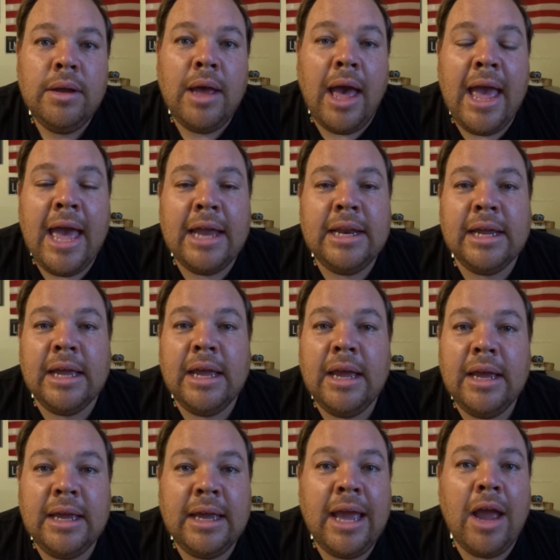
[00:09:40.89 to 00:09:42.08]
I had to
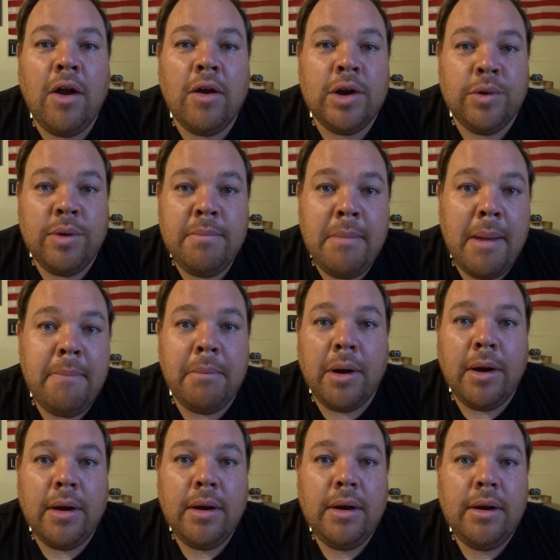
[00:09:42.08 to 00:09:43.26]
get her to remember